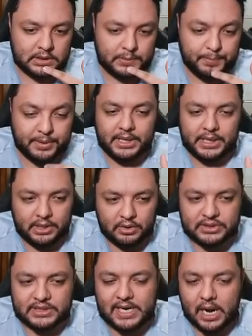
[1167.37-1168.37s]
But he
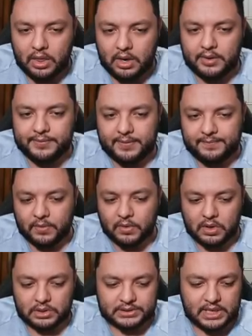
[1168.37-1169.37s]
uses another of the four
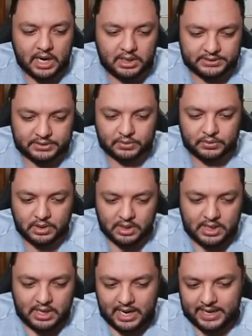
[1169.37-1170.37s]
cost cards, so
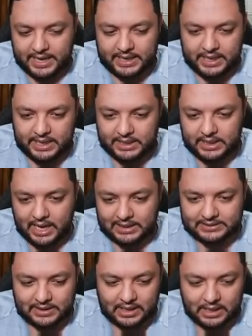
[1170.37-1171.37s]
again he
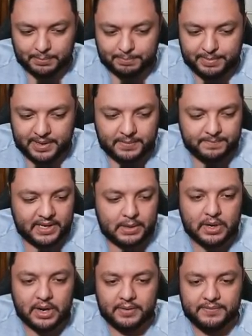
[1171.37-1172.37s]
has a, a very big
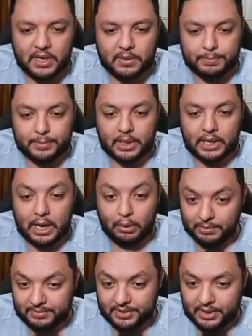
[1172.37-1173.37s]
graveyard. But
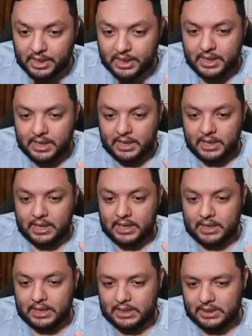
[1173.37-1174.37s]
however,
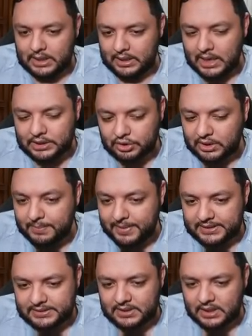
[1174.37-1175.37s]
he actually
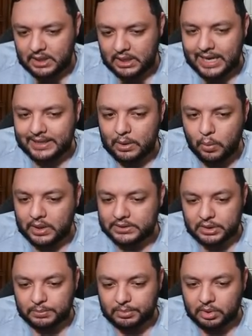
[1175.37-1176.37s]
missed. He got the one
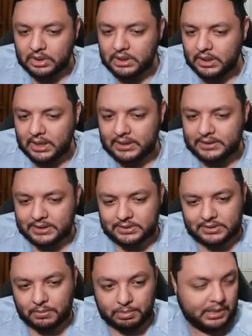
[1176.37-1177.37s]
drop only, and that's
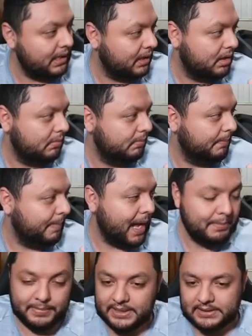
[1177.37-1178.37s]
a really bad
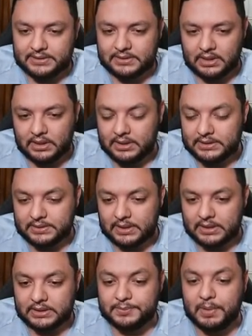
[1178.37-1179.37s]
miss in this
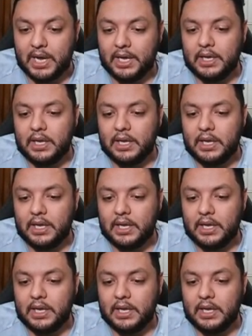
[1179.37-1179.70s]
uh, spot.